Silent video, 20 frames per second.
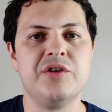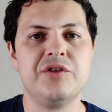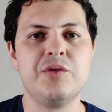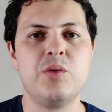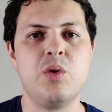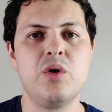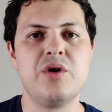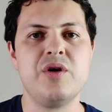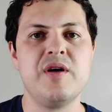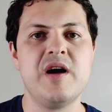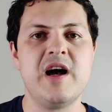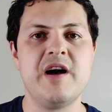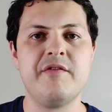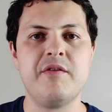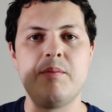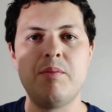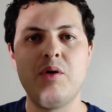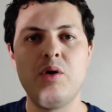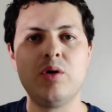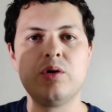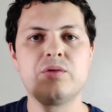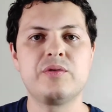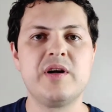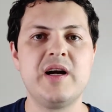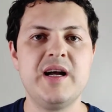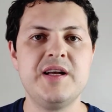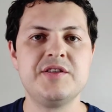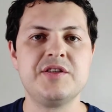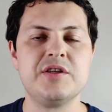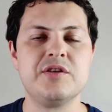to where you have a
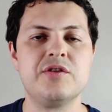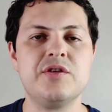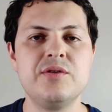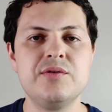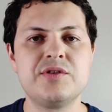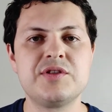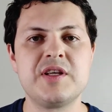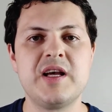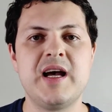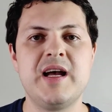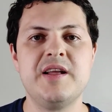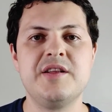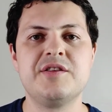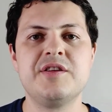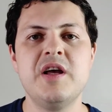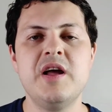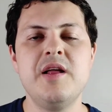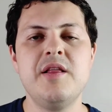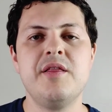polarizing two sides